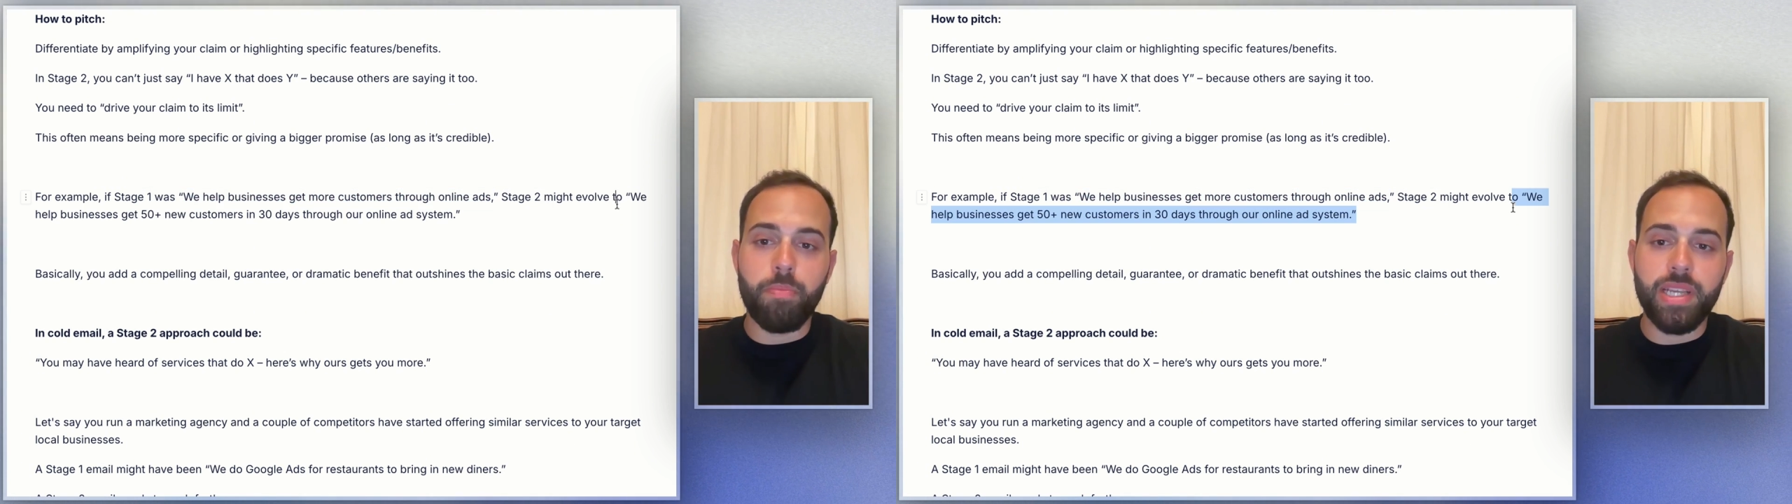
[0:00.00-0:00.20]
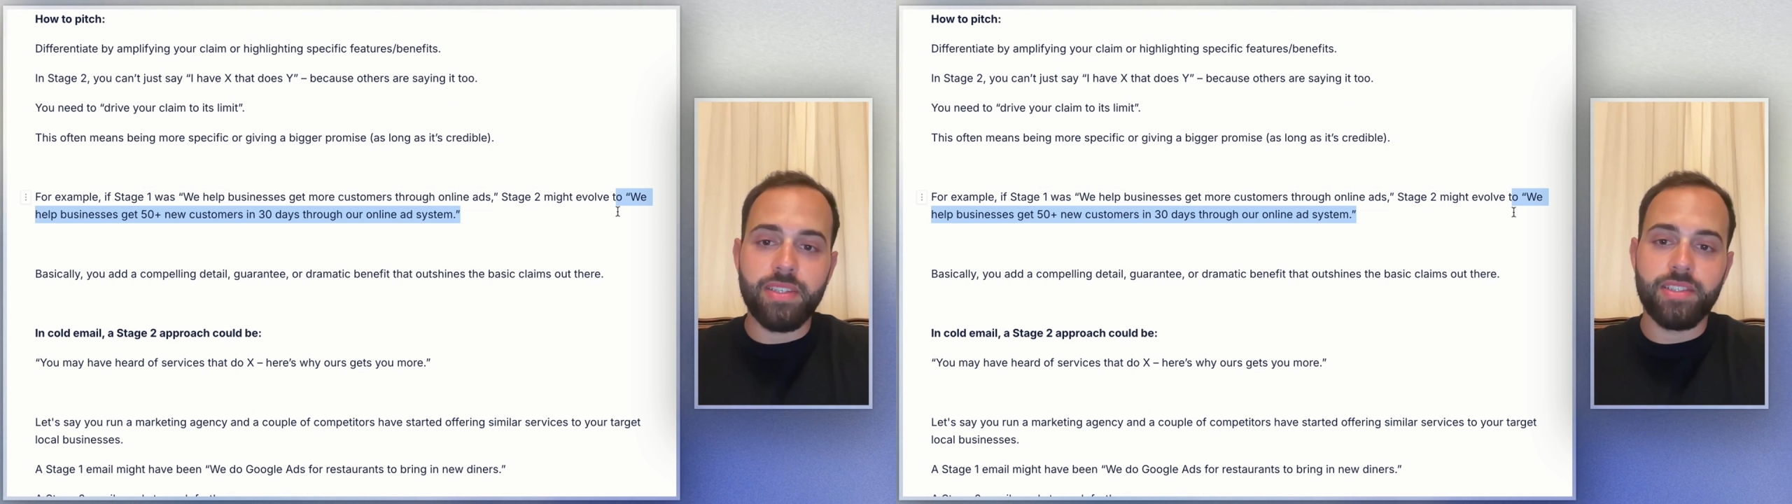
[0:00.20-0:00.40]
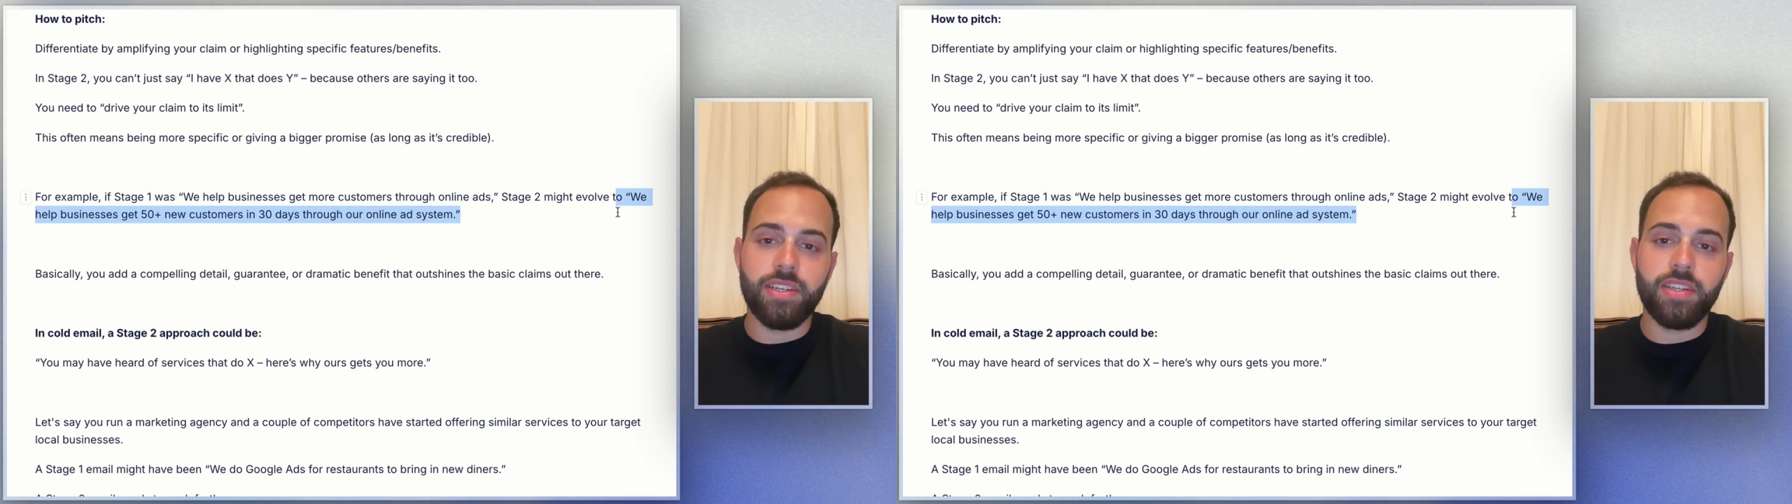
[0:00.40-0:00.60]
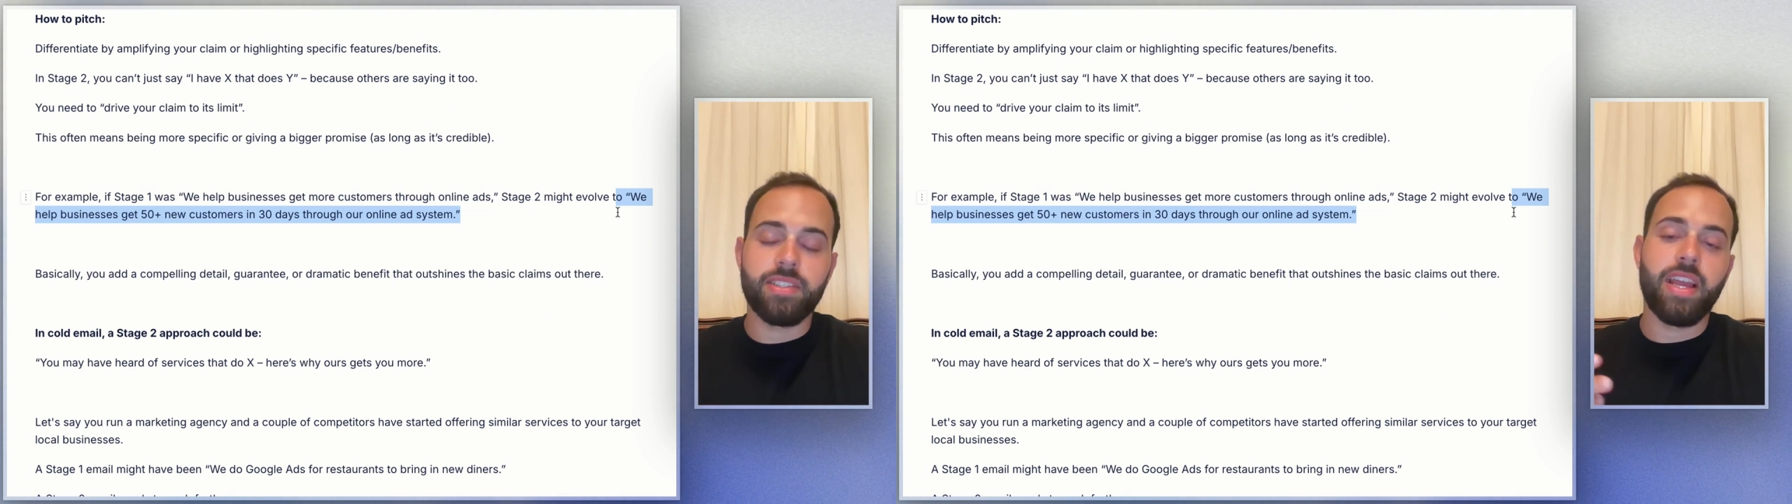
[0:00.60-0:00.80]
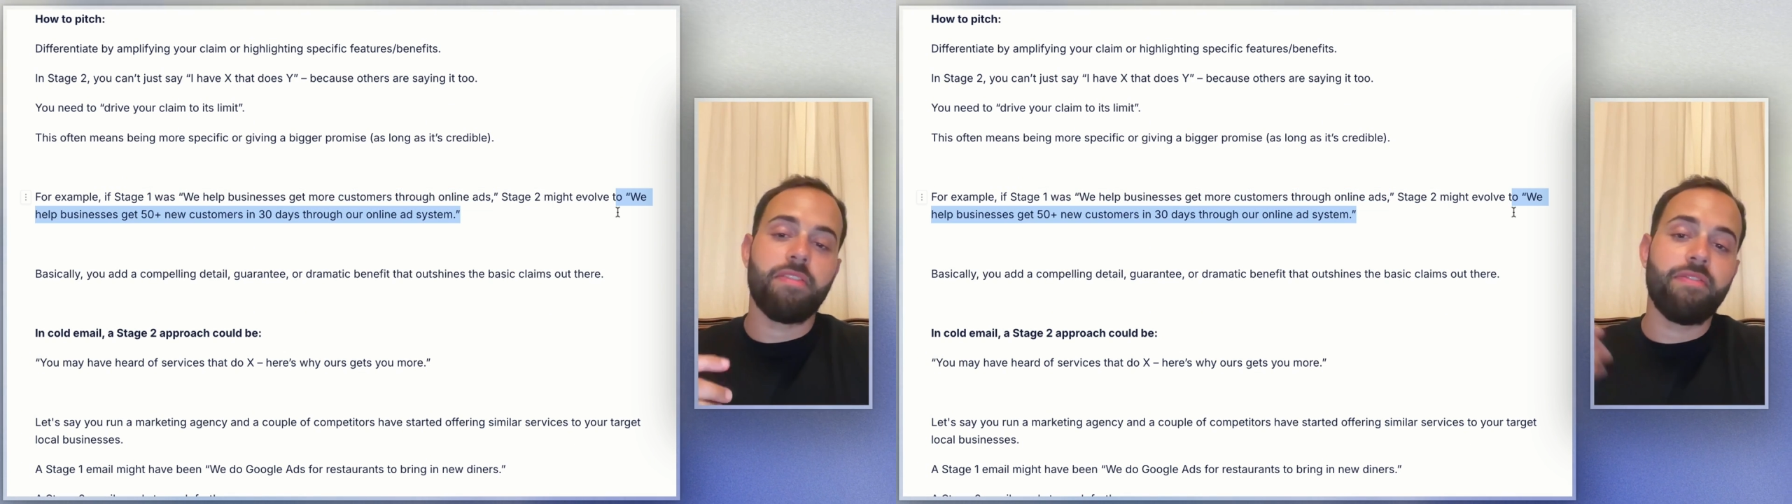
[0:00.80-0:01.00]
businesses
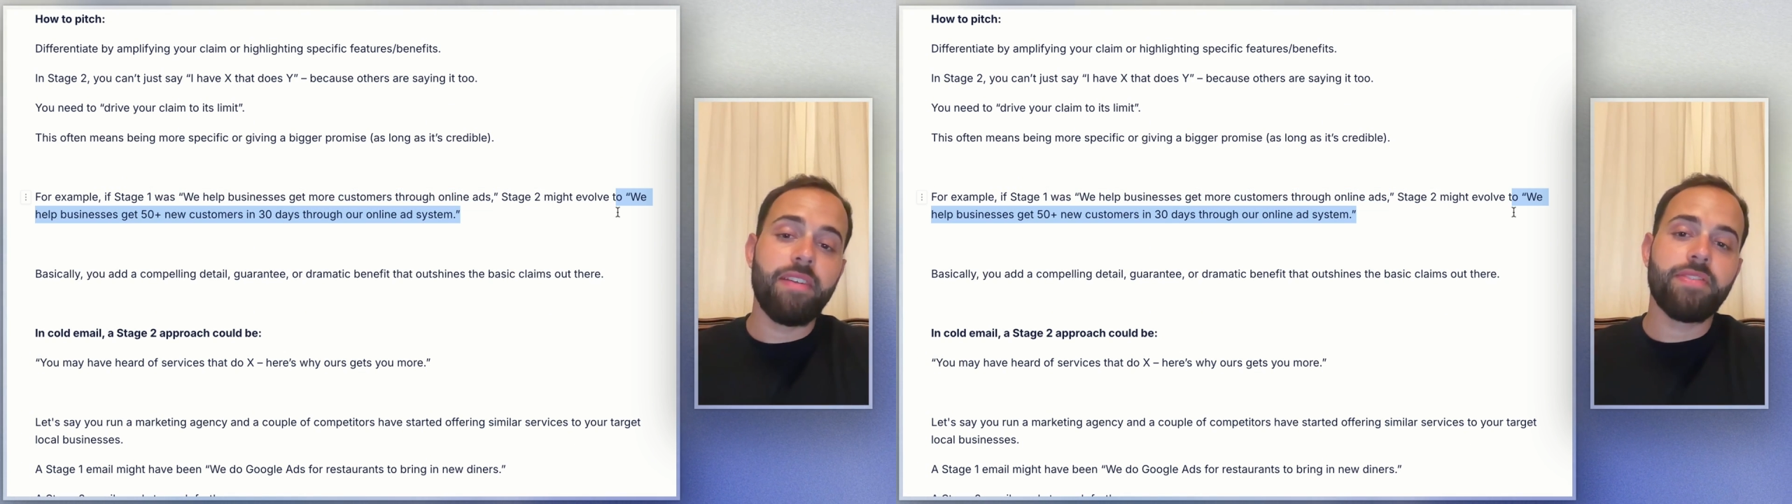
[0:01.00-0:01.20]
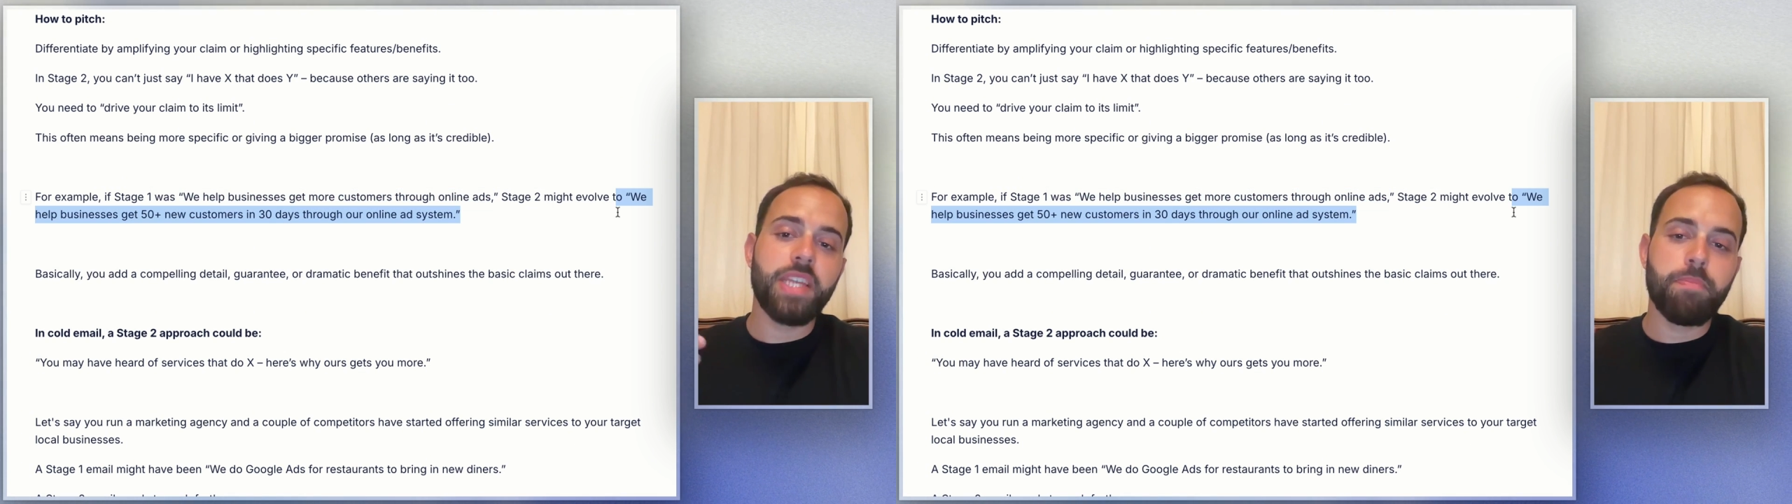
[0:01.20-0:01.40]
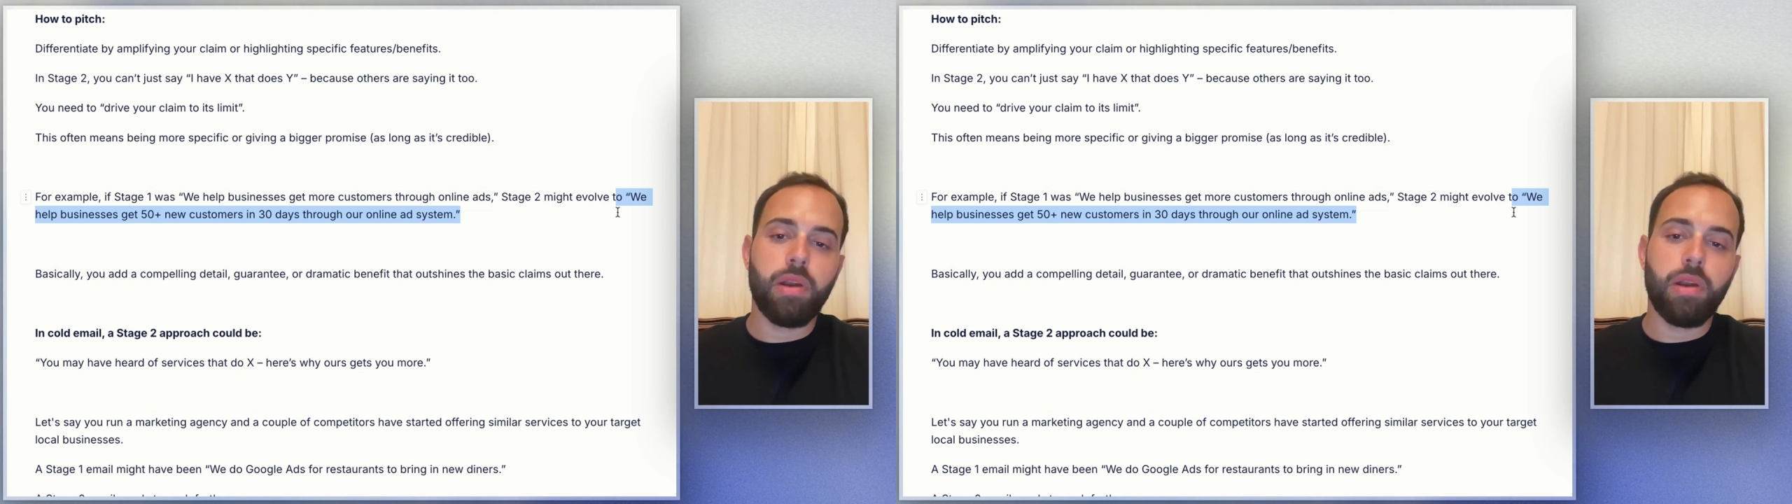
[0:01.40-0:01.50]
get 50